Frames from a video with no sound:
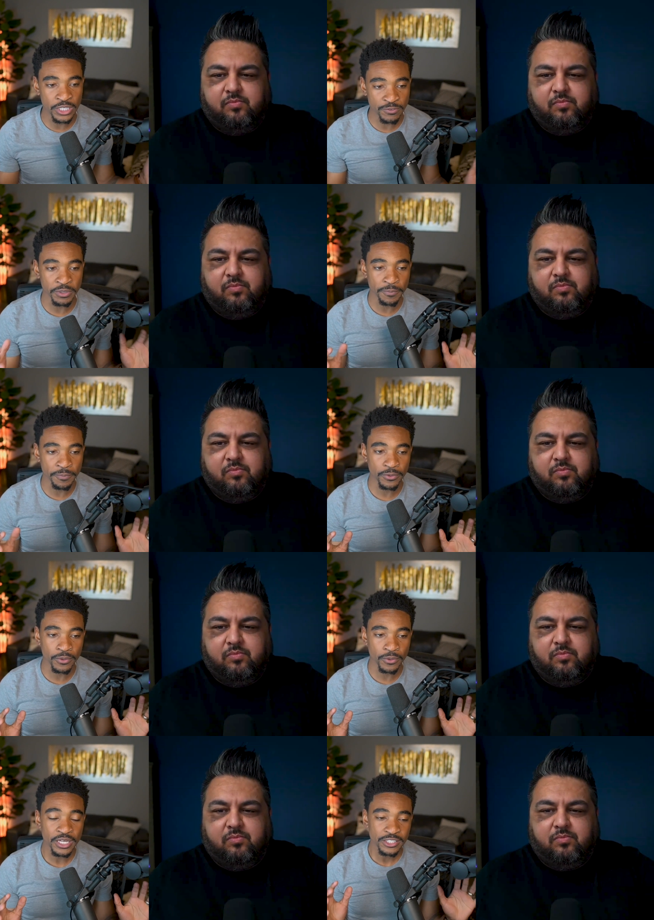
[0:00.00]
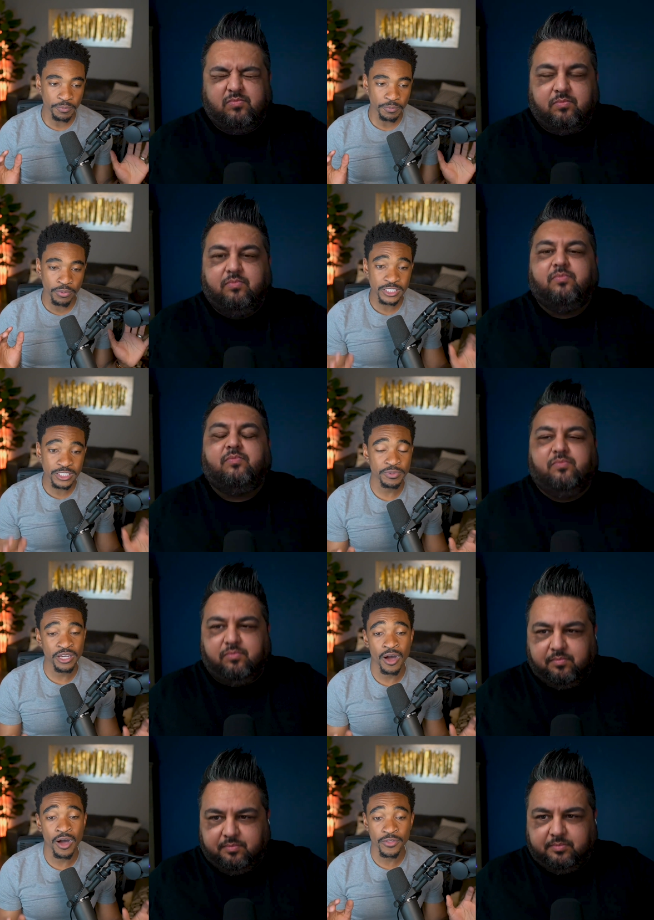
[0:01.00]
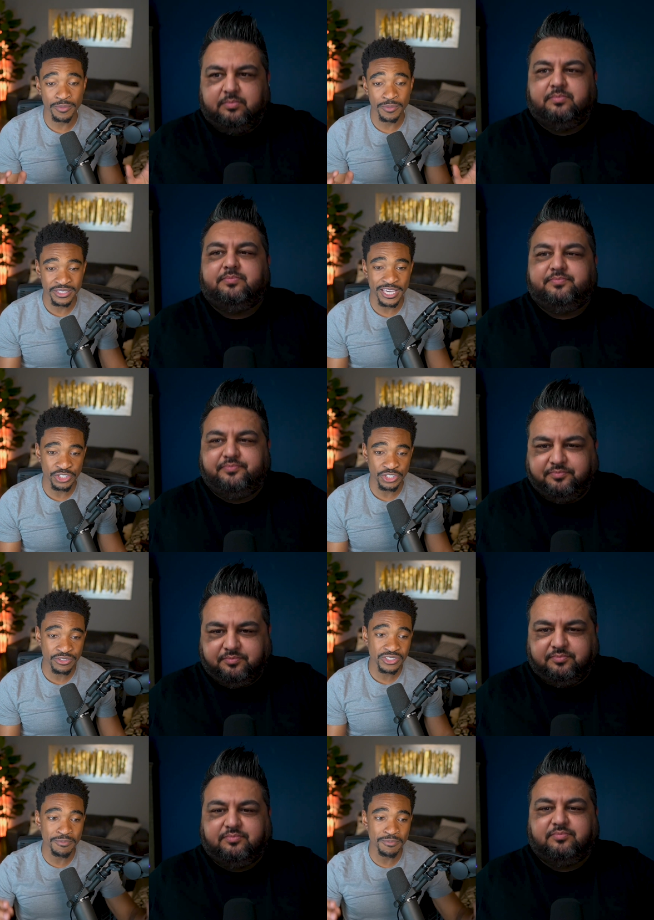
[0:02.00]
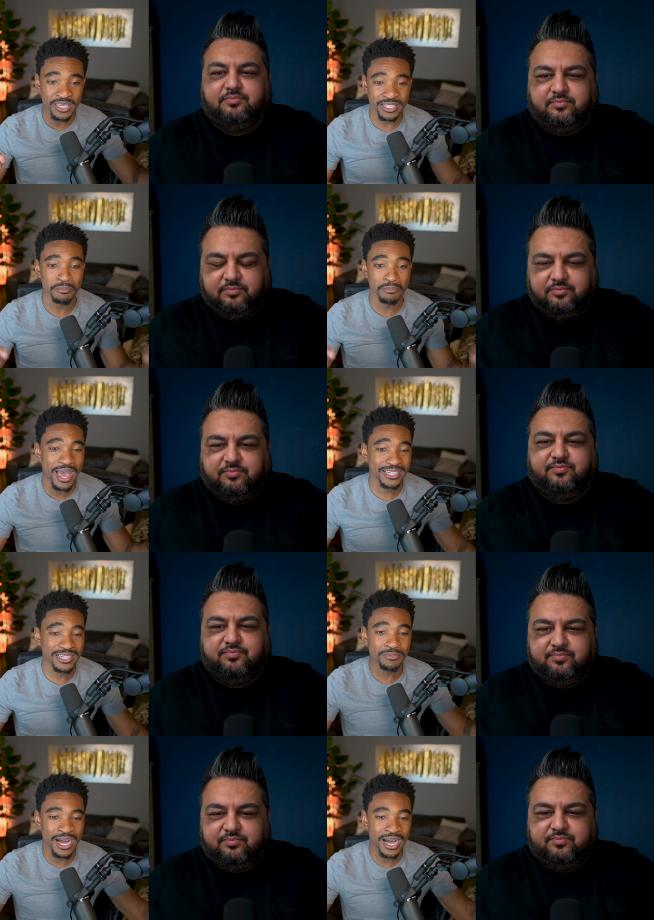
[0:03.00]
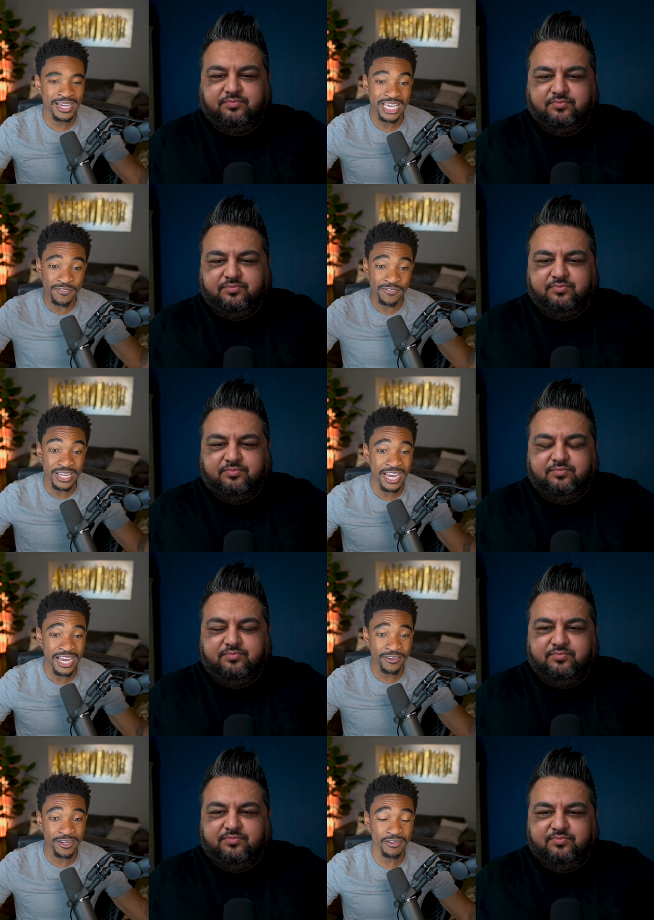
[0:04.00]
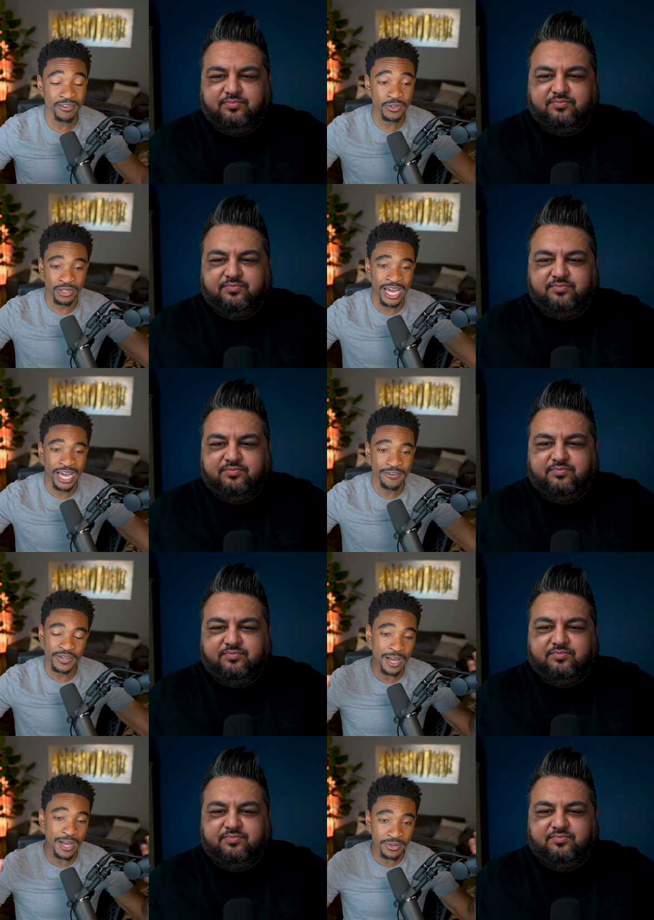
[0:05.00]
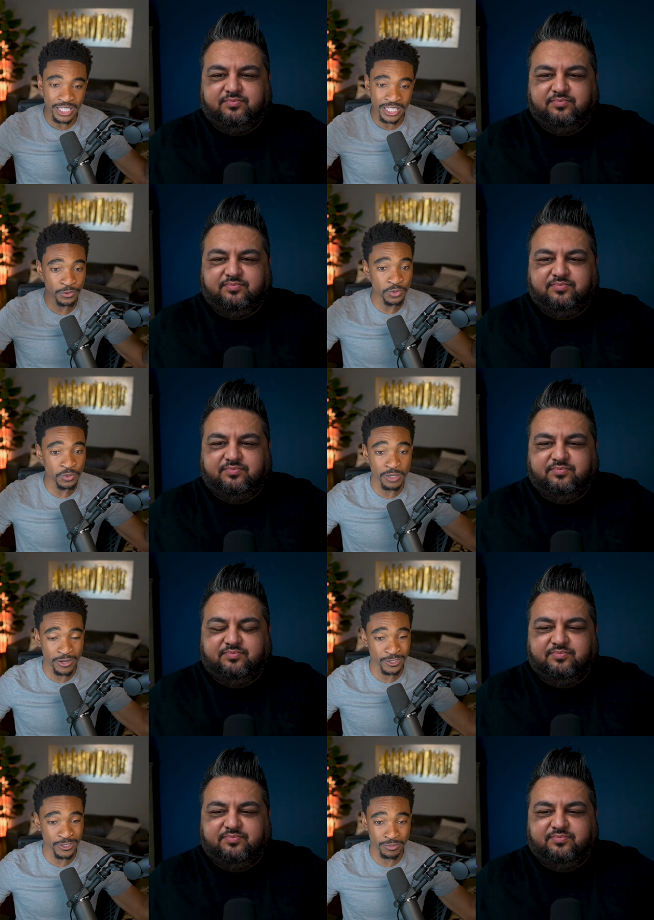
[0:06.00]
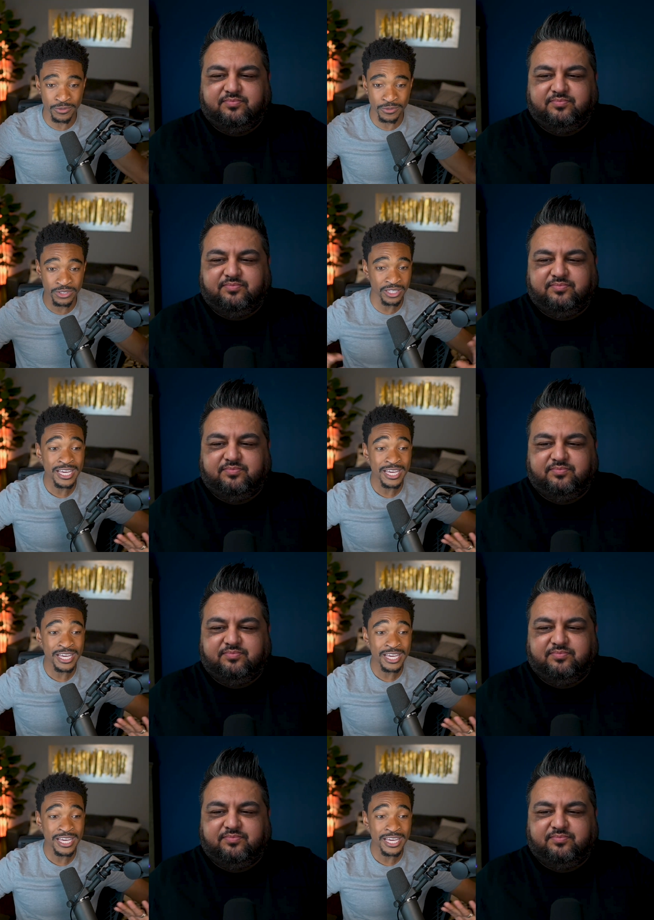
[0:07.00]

Speaker 1: for people to press beyond their limitations and begin to maximize every area of their life. And I believe when you get better spiritually,